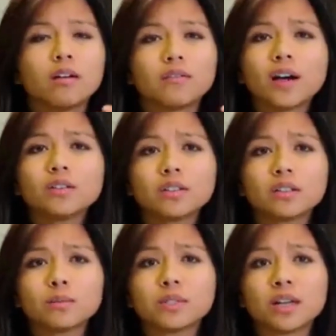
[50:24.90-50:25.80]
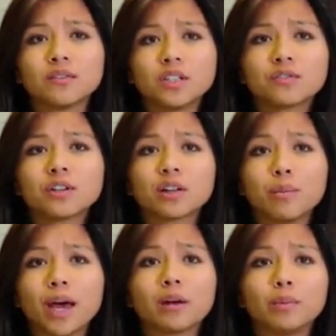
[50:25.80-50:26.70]
File systems have different
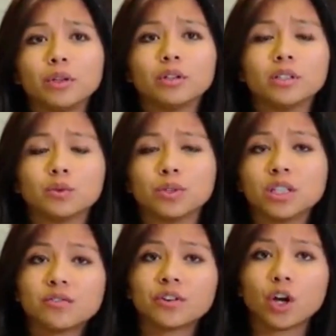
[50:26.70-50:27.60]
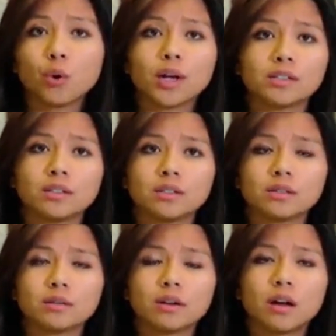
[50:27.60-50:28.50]
compatibilities with different OSs.
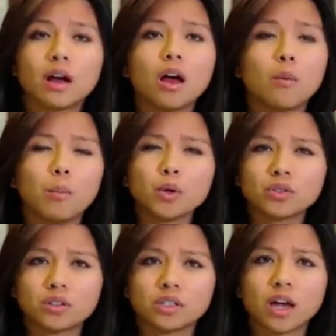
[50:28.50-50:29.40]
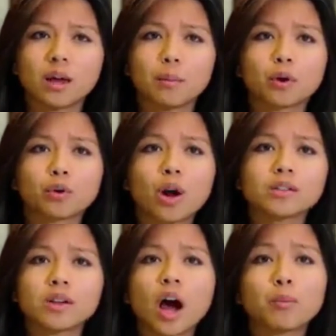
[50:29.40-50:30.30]
Most of the time,
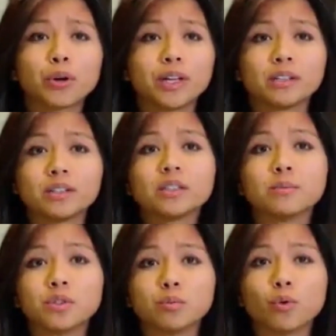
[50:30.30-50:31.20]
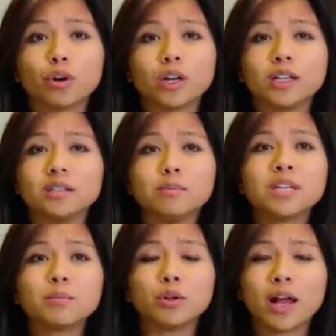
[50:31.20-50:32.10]
cross-operating system support is
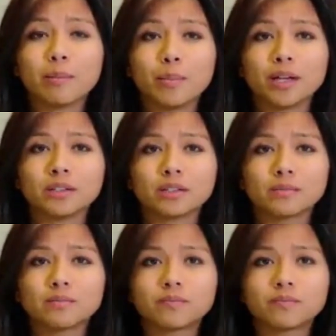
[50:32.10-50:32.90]
minimal at best.